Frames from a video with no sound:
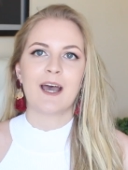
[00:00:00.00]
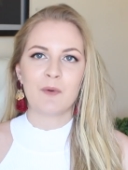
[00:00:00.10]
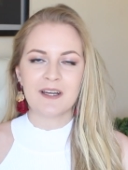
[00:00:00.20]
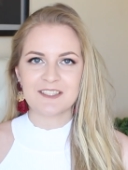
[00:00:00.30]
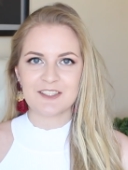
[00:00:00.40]
I
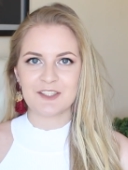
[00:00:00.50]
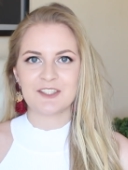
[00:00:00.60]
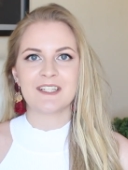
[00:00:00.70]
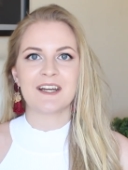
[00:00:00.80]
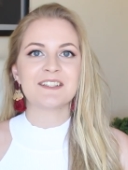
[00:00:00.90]
wanted to
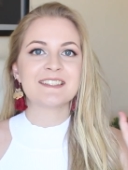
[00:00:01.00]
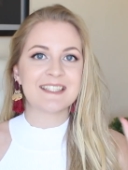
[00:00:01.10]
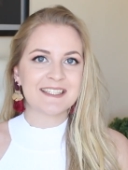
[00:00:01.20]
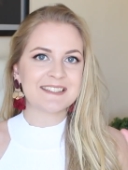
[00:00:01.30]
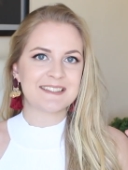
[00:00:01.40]
share
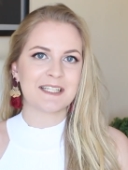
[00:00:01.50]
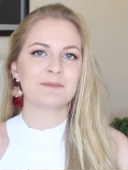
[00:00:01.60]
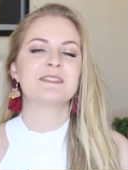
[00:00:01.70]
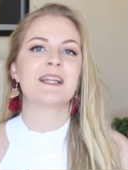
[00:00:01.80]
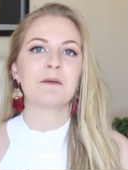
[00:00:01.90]
six
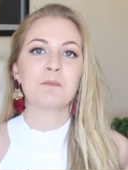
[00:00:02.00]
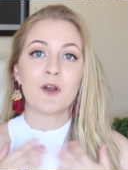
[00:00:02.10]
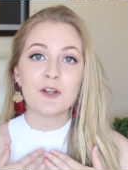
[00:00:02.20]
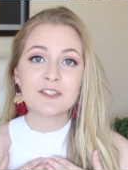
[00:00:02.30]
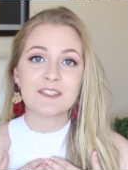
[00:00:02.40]
tips that I
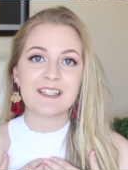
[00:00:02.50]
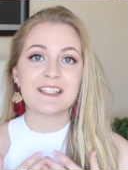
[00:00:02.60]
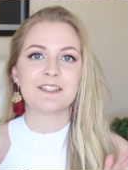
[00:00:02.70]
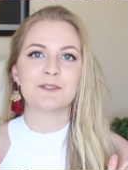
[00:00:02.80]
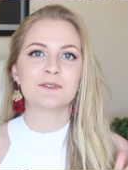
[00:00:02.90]

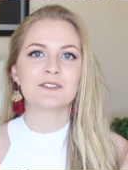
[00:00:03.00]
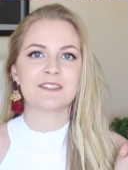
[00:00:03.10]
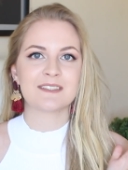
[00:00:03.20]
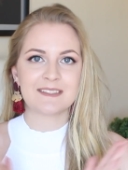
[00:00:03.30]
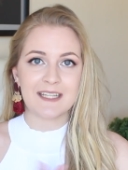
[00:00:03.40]
personally use
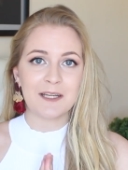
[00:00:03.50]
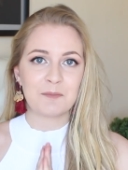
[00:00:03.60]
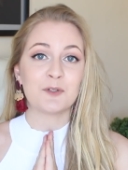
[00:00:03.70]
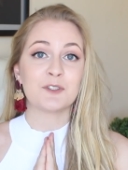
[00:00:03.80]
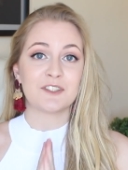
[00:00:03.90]
to
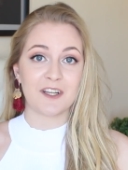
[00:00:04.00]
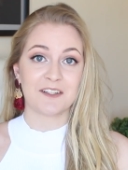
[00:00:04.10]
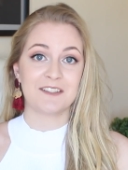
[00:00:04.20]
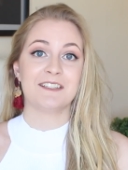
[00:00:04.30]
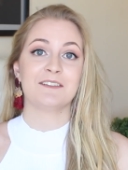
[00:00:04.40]
stay
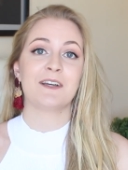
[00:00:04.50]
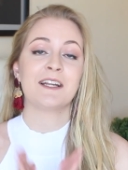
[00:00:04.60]
productive.